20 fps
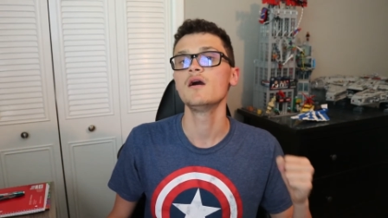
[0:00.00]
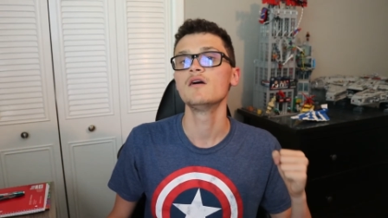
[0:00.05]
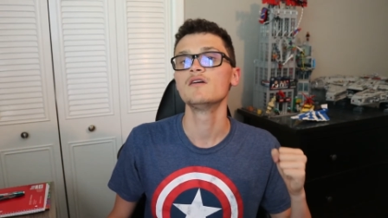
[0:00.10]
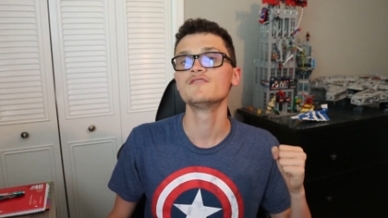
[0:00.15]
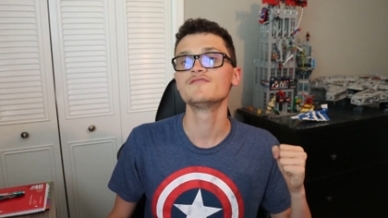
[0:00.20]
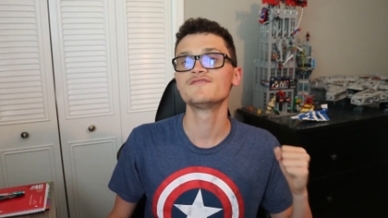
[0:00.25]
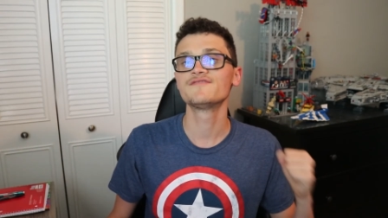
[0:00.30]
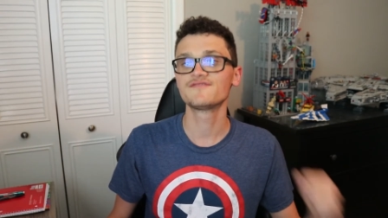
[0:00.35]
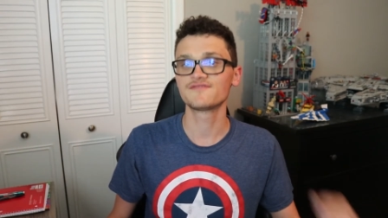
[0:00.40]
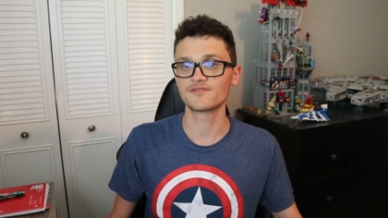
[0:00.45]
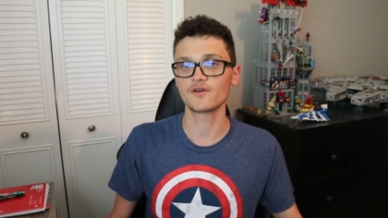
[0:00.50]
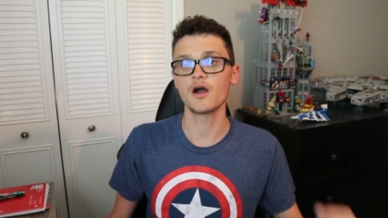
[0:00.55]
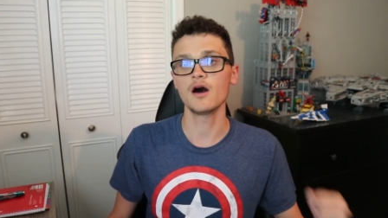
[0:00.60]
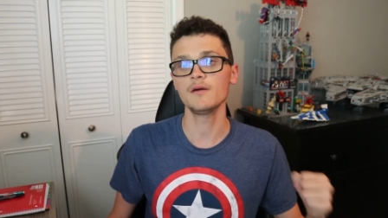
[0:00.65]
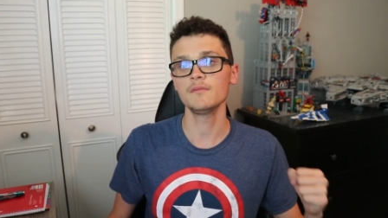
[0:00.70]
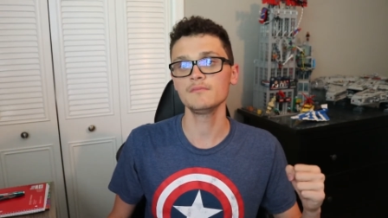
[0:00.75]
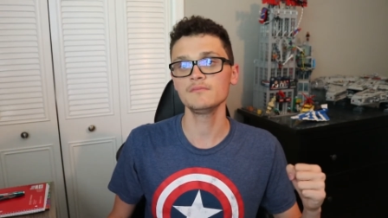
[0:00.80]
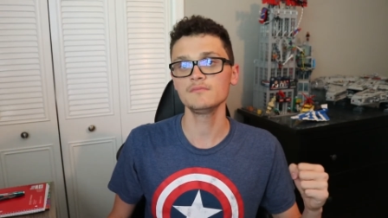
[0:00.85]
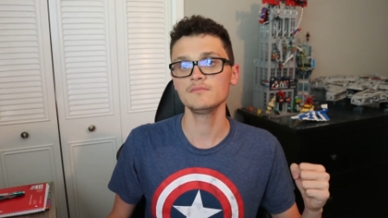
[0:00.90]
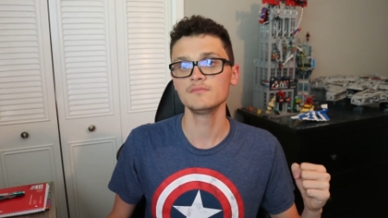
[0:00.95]

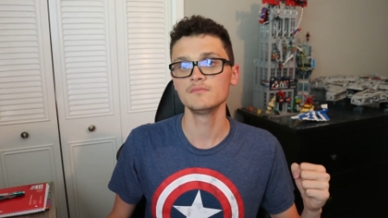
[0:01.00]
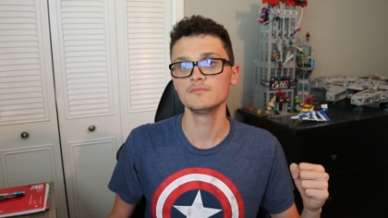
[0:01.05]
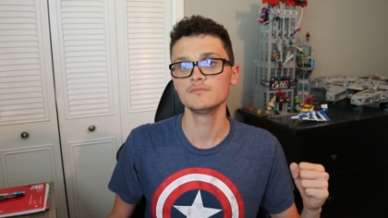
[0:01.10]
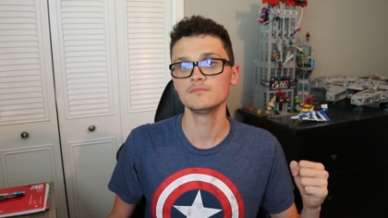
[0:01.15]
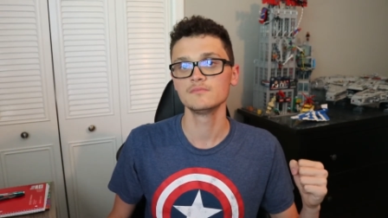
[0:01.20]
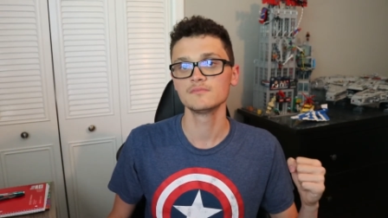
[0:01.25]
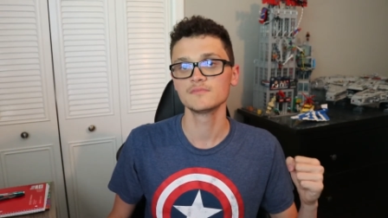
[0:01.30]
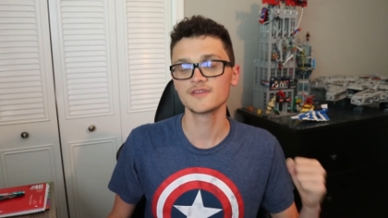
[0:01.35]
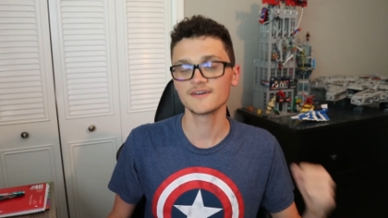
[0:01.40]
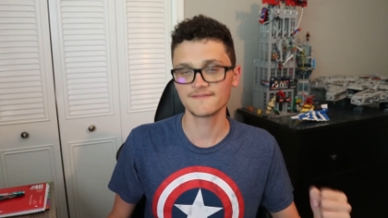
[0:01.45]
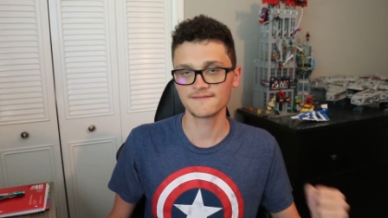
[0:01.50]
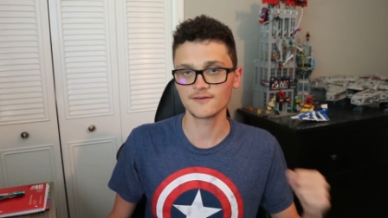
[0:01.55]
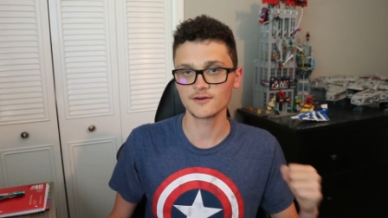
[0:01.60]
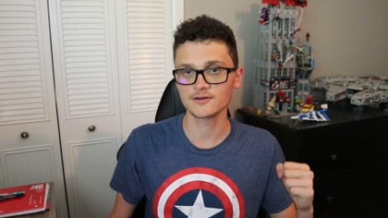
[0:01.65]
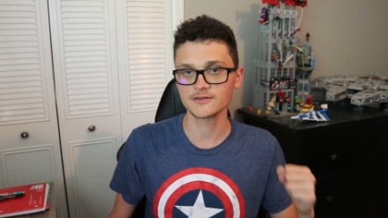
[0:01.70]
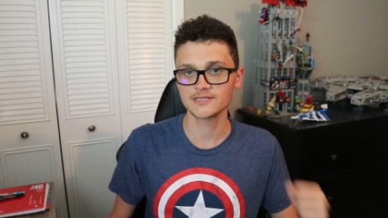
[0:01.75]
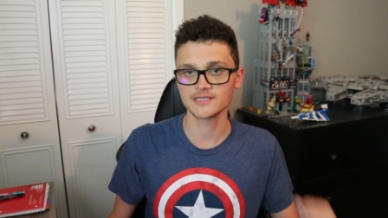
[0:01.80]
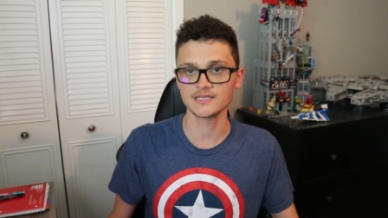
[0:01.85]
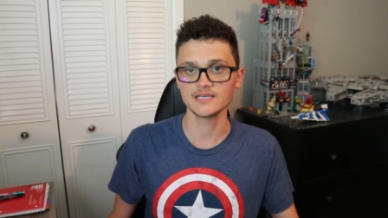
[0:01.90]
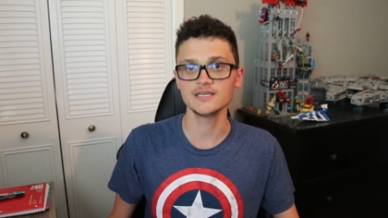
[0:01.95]
from the
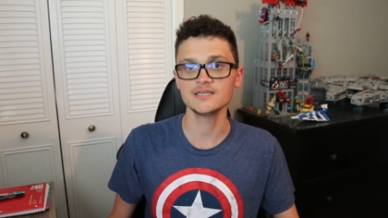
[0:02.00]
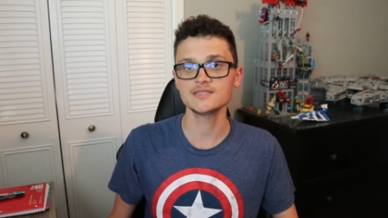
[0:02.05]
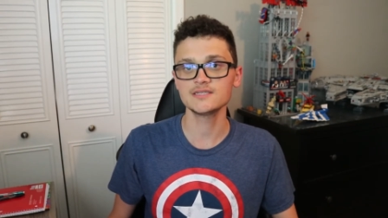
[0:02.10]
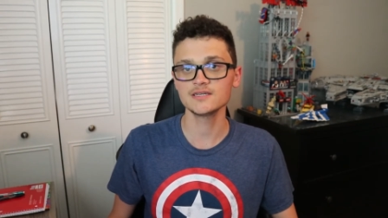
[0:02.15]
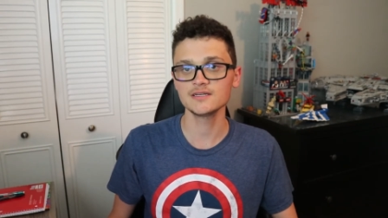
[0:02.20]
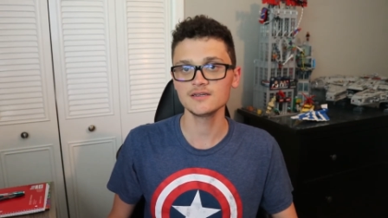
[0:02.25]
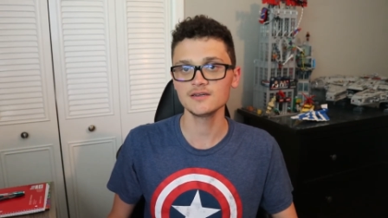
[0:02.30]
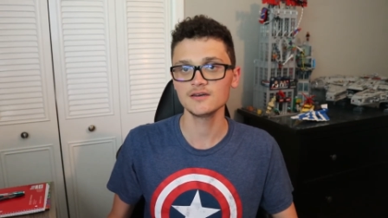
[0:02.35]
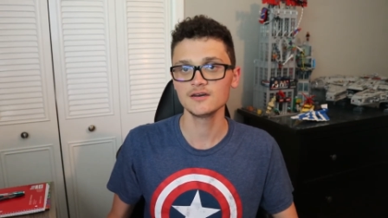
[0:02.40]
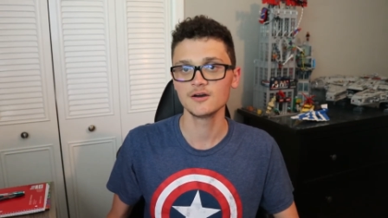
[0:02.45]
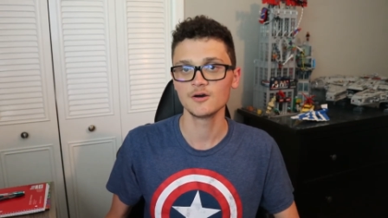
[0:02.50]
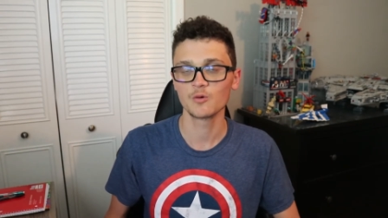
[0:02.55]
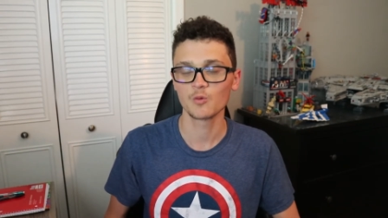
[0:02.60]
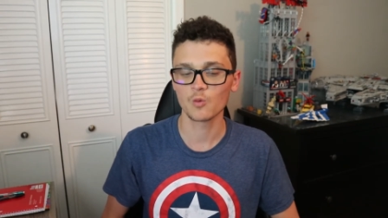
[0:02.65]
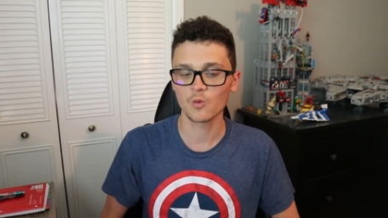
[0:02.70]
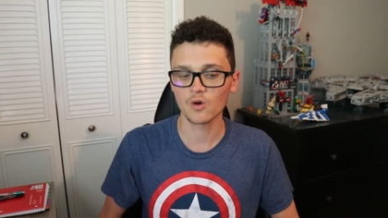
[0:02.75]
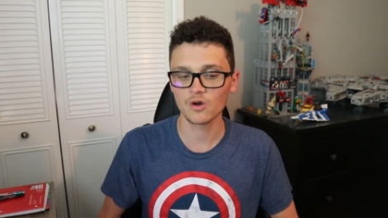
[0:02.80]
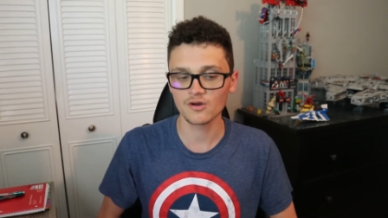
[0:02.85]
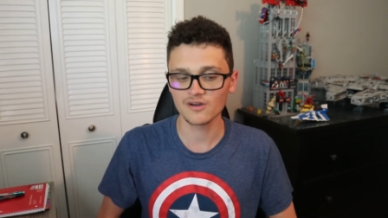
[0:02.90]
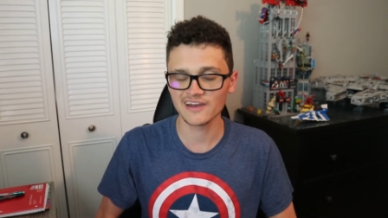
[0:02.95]
first season
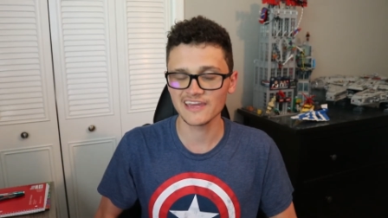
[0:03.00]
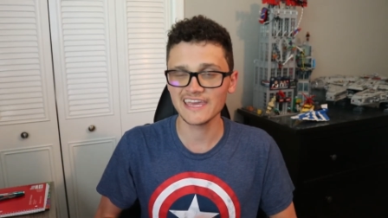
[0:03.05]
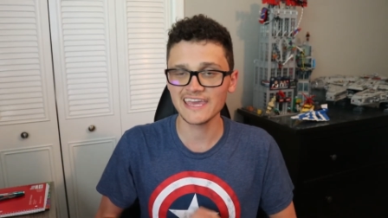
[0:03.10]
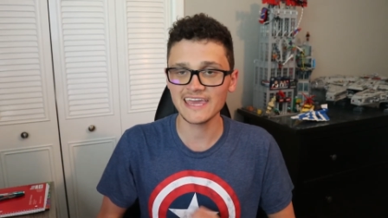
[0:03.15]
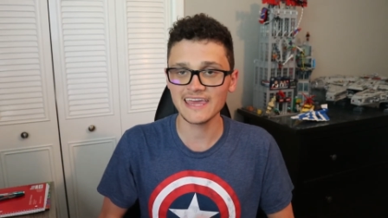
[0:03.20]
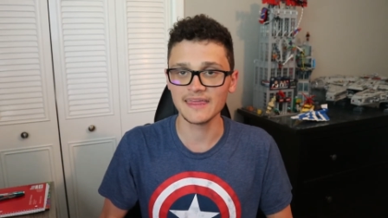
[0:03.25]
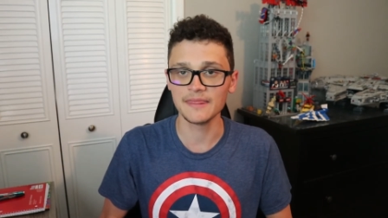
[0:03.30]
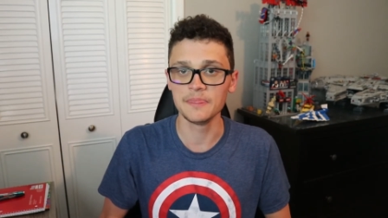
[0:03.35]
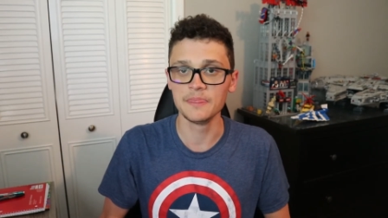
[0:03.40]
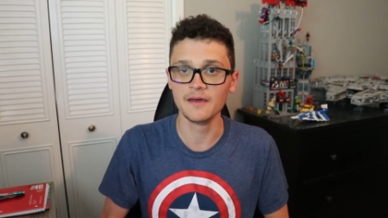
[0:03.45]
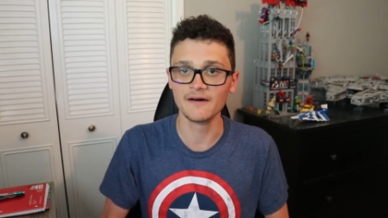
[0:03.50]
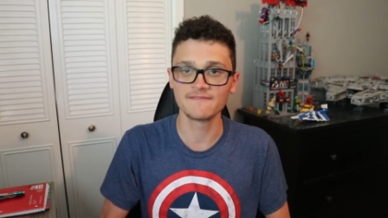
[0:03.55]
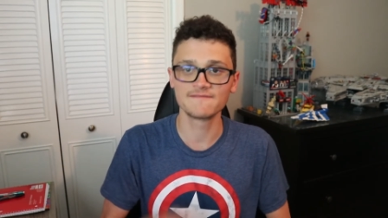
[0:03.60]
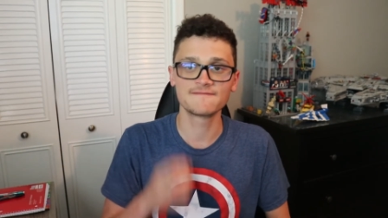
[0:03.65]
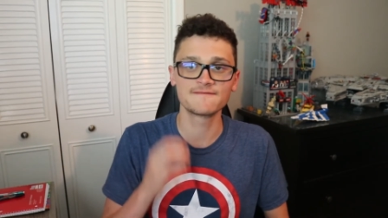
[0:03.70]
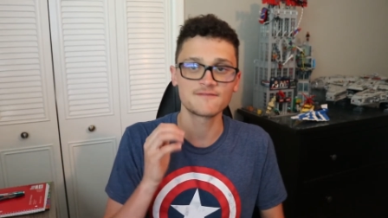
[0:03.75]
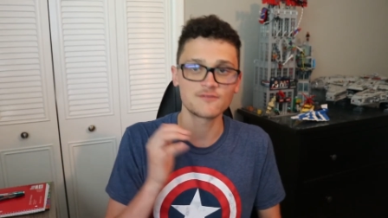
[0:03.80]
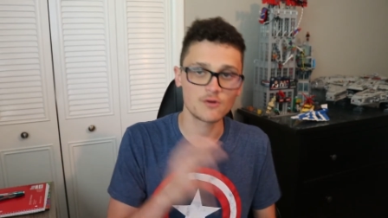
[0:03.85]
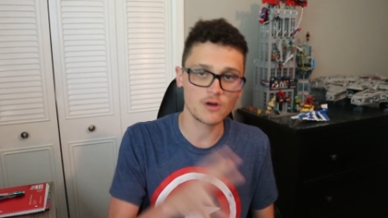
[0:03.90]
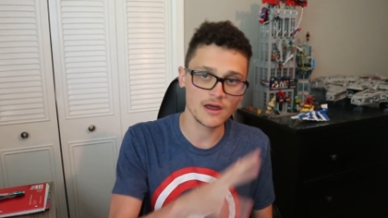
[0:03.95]
weren't in the
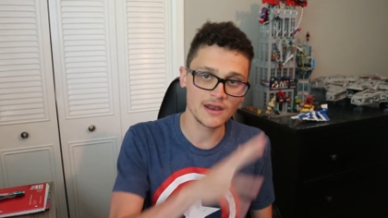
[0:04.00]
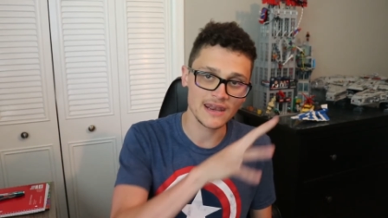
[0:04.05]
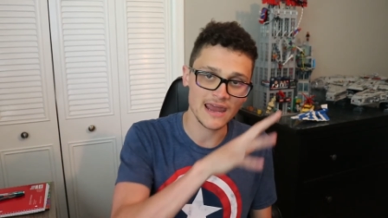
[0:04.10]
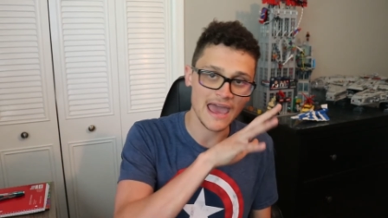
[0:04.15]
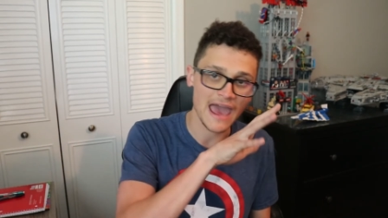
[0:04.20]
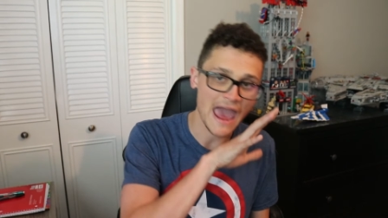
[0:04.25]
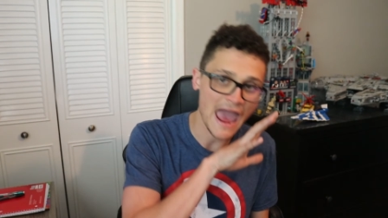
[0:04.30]
front